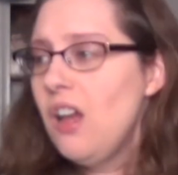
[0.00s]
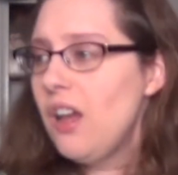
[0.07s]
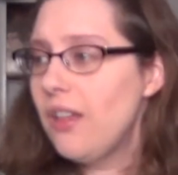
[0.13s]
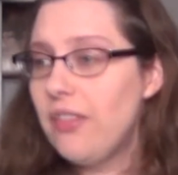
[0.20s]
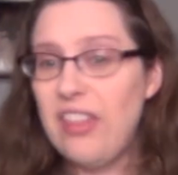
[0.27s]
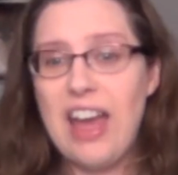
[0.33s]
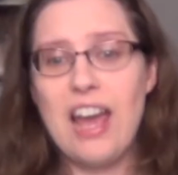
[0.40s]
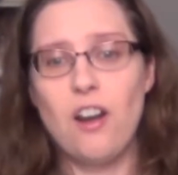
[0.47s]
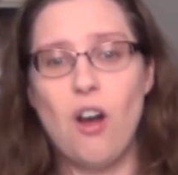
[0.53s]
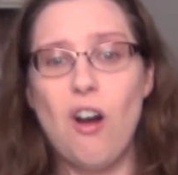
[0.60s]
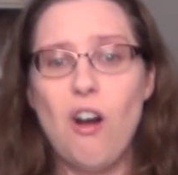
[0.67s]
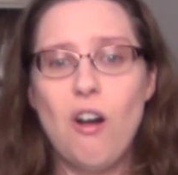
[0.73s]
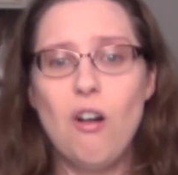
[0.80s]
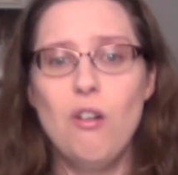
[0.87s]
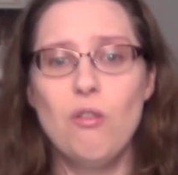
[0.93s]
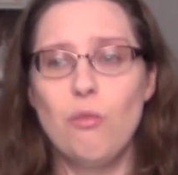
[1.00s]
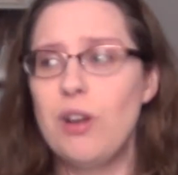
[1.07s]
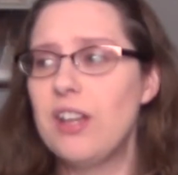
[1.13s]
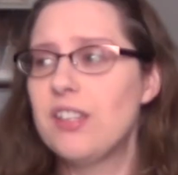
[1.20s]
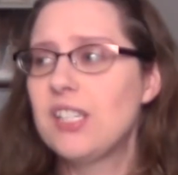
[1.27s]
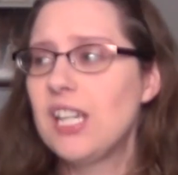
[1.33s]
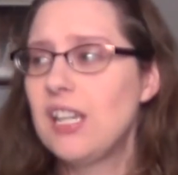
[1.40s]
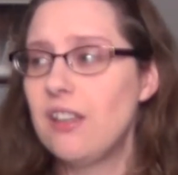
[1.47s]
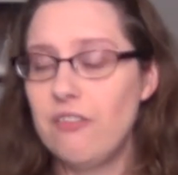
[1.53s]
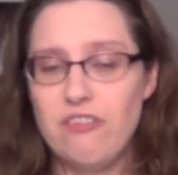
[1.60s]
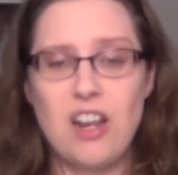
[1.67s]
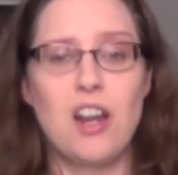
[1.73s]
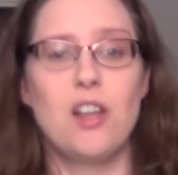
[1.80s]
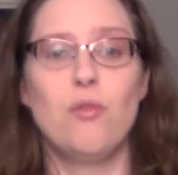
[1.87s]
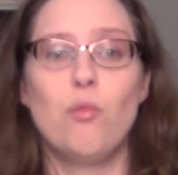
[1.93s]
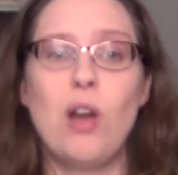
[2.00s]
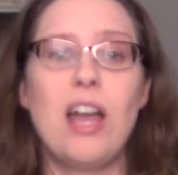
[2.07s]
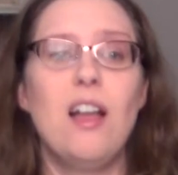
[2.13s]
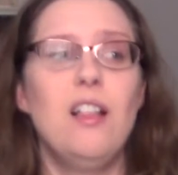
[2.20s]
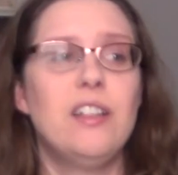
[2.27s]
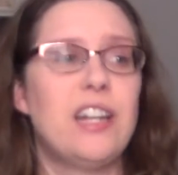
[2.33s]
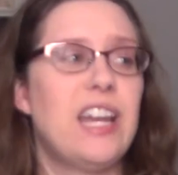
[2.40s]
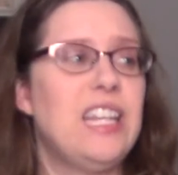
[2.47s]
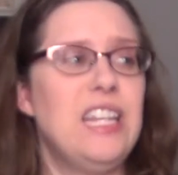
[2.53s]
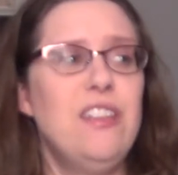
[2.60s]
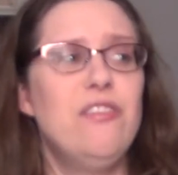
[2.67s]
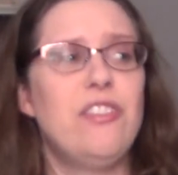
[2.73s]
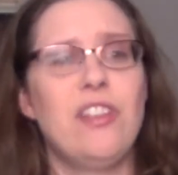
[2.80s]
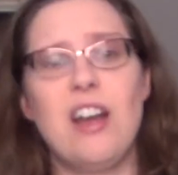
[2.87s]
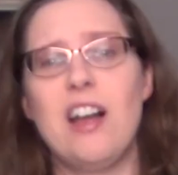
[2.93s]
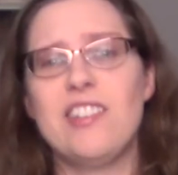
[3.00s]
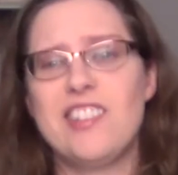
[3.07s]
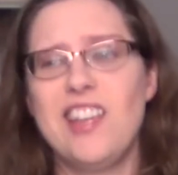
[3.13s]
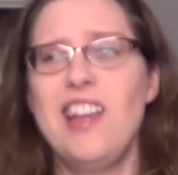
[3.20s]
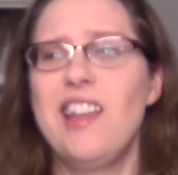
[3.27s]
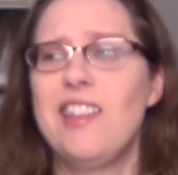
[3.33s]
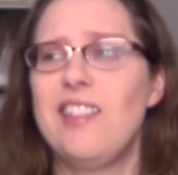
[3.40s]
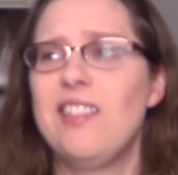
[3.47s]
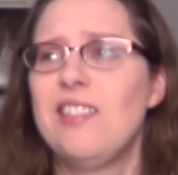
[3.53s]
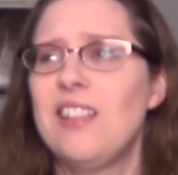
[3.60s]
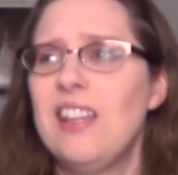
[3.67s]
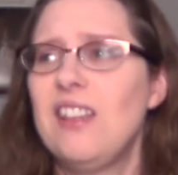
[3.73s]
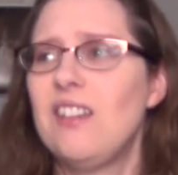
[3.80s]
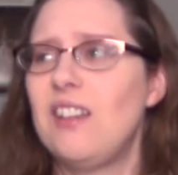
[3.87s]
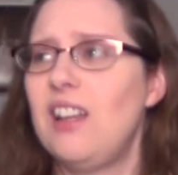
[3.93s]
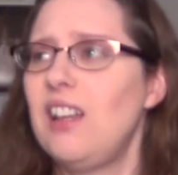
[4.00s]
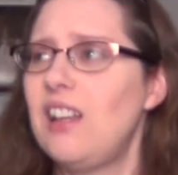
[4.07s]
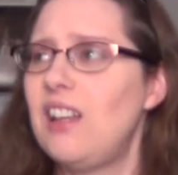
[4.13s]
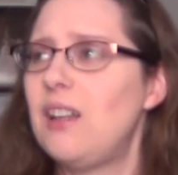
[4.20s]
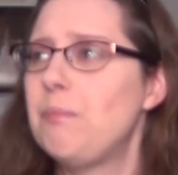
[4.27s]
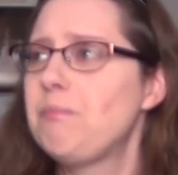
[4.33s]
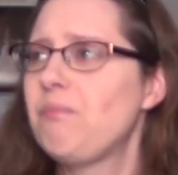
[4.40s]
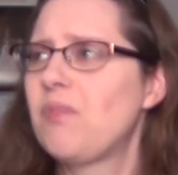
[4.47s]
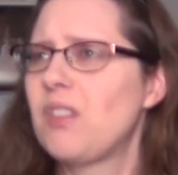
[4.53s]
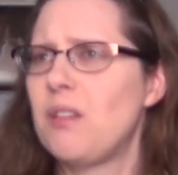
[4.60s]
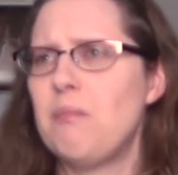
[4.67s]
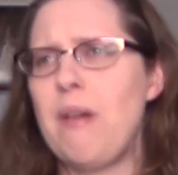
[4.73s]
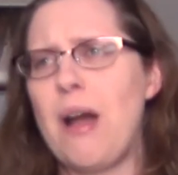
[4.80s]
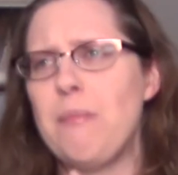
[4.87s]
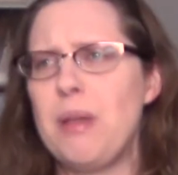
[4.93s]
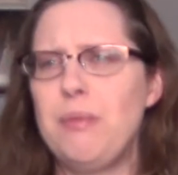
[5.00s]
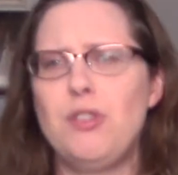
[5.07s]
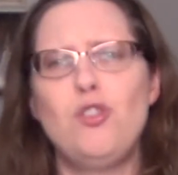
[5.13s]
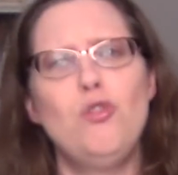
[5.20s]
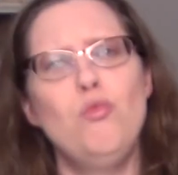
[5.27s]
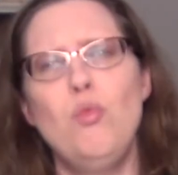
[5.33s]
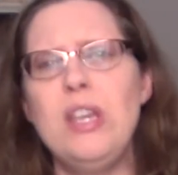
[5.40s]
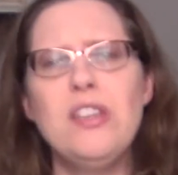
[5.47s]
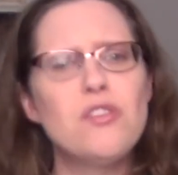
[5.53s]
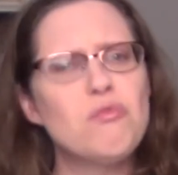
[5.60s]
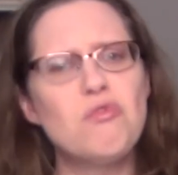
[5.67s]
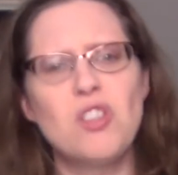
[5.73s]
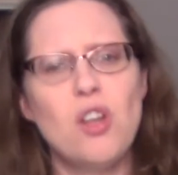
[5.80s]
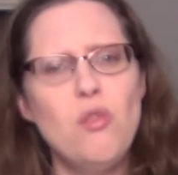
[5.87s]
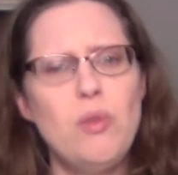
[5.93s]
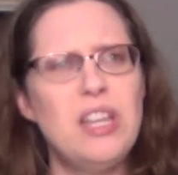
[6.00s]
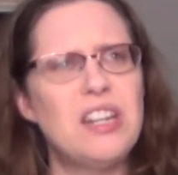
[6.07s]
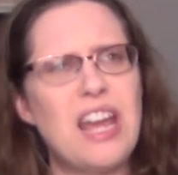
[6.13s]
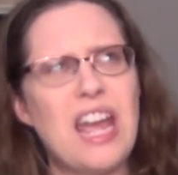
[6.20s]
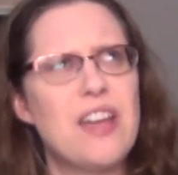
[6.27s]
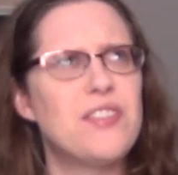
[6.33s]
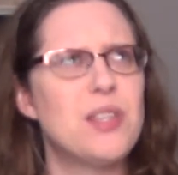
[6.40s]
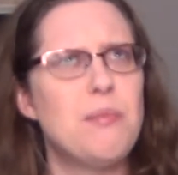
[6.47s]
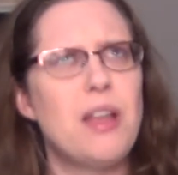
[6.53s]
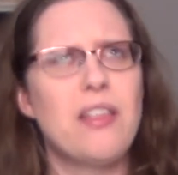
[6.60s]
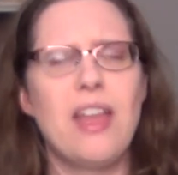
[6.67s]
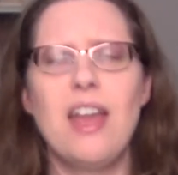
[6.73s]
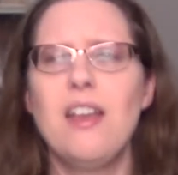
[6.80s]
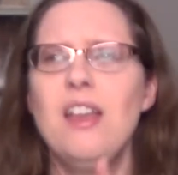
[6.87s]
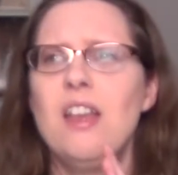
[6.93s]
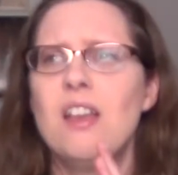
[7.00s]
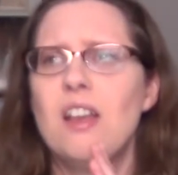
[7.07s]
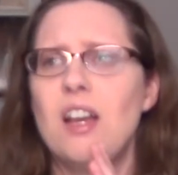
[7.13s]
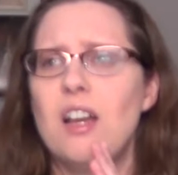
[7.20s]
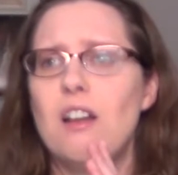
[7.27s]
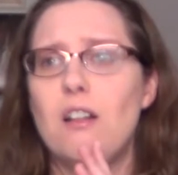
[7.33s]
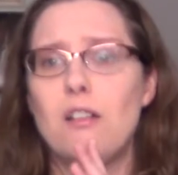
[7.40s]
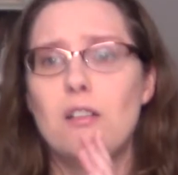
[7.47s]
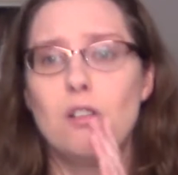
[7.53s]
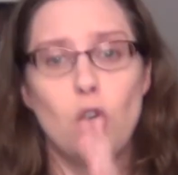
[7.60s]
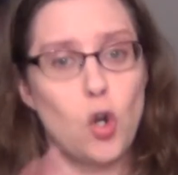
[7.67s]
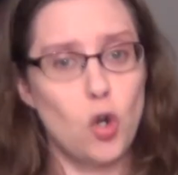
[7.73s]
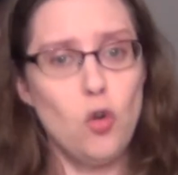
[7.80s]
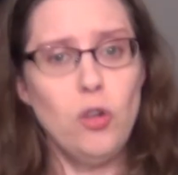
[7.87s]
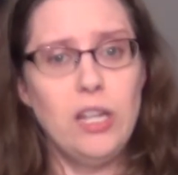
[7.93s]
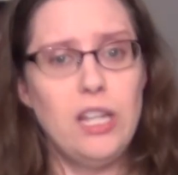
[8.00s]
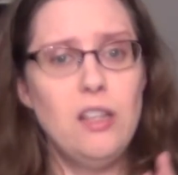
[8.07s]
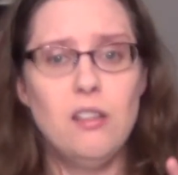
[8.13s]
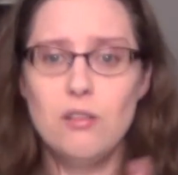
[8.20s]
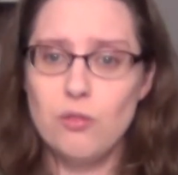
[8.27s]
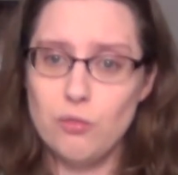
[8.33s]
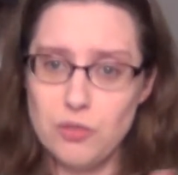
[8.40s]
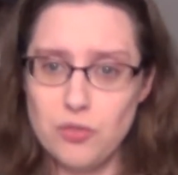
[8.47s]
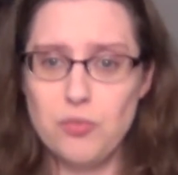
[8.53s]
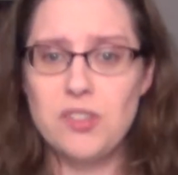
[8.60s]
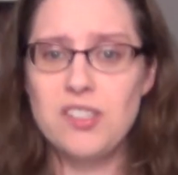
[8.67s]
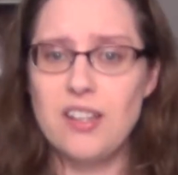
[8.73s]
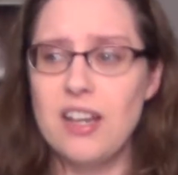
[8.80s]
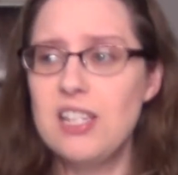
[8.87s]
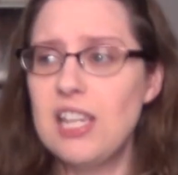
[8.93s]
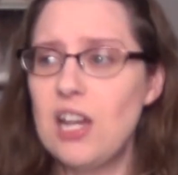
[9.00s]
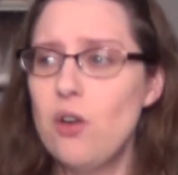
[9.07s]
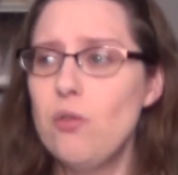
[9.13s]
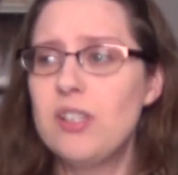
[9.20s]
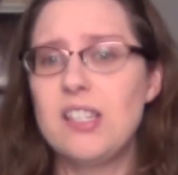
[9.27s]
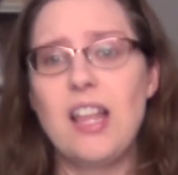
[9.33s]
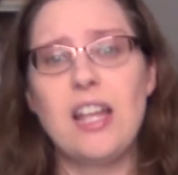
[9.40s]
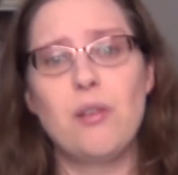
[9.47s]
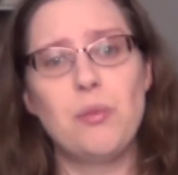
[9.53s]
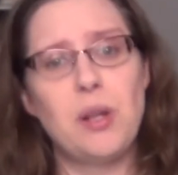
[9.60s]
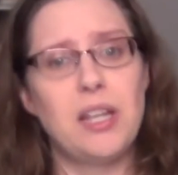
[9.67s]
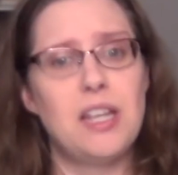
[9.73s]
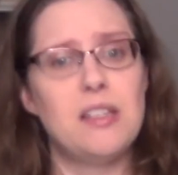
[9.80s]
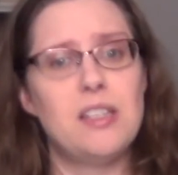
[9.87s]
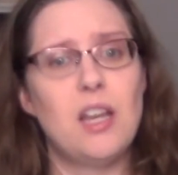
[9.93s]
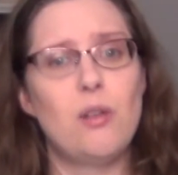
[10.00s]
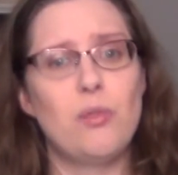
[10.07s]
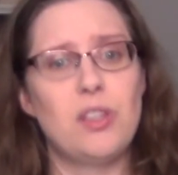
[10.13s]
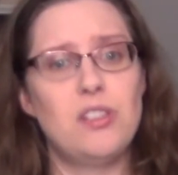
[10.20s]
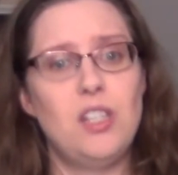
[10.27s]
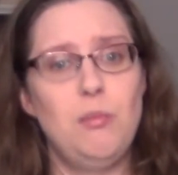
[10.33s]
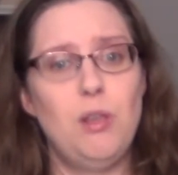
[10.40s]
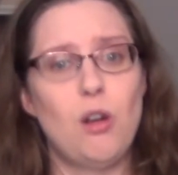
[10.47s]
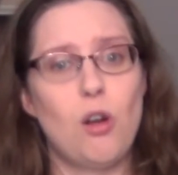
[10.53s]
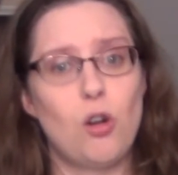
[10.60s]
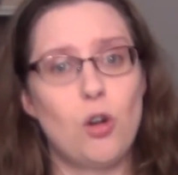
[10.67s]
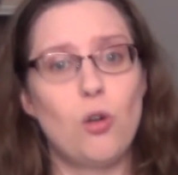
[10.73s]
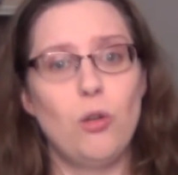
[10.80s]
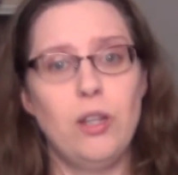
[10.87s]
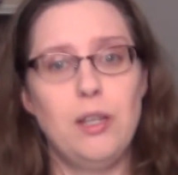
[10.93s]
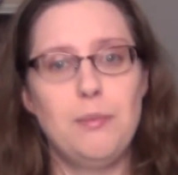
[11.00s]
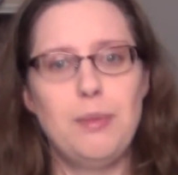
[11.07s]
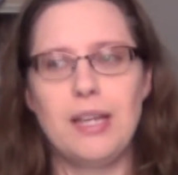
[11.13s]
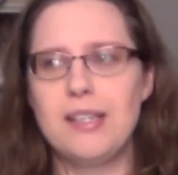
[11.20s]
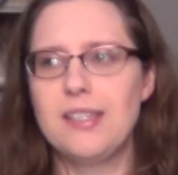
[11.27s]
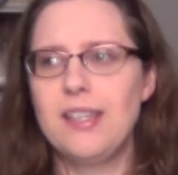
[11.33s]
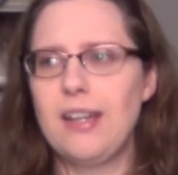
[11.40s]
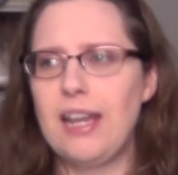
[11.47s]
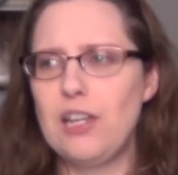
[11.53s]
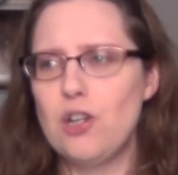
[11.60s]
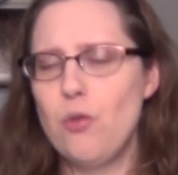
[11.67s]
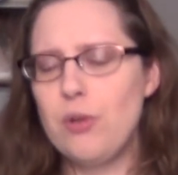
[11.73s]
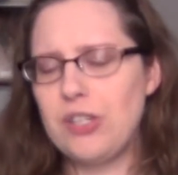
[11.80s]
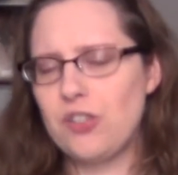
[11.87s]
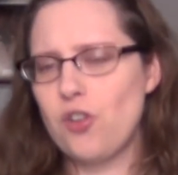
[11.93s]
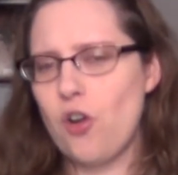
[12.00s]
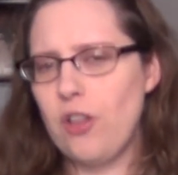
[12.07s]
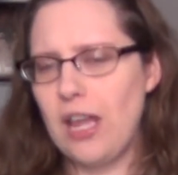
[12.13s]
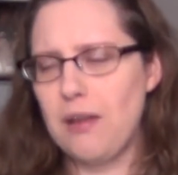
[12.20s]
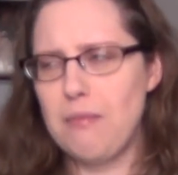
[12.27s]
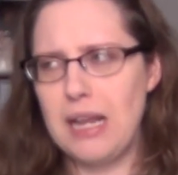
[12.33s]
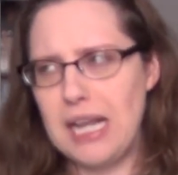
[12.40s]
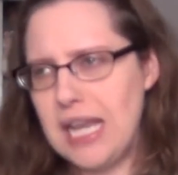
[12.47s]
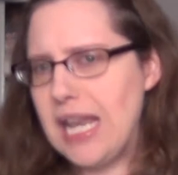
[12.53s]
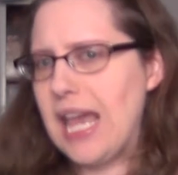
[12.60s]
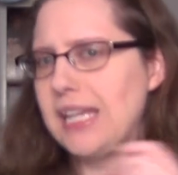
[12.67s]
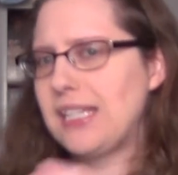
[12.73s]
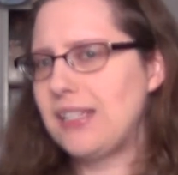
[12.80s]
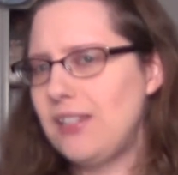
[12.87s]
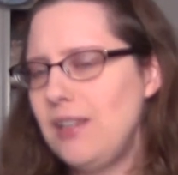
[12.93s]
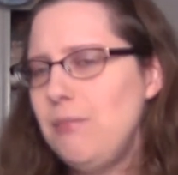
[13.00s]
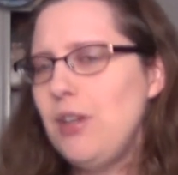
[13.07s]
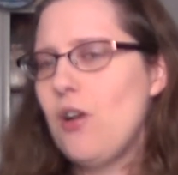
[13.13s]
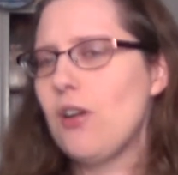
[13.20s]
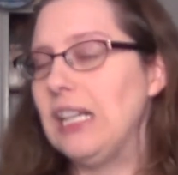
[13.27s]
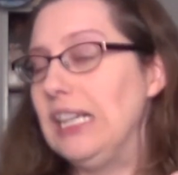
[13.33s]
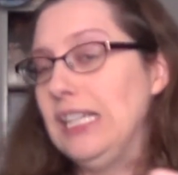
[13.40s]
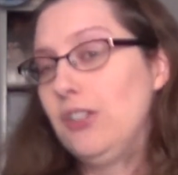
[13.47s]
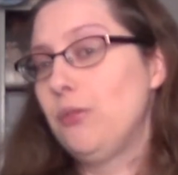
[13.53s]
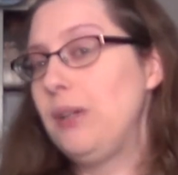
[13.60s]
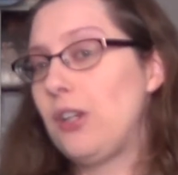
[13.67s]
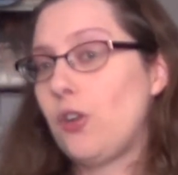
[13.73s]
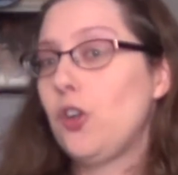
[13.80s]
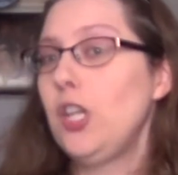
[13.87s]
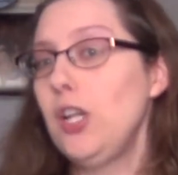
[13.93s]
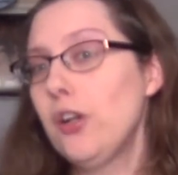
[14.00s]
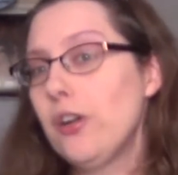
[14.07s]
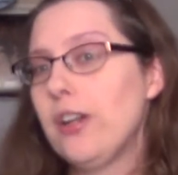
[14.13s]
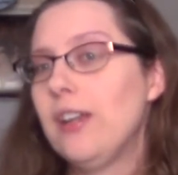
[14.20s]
That all went very well, and I even got done uh, about maybe two weeks or so, week and a half, something like that, uh, early, which was nice. I always like when I get done with a TBR early because then I can always start like my next TBR a little bit earlier.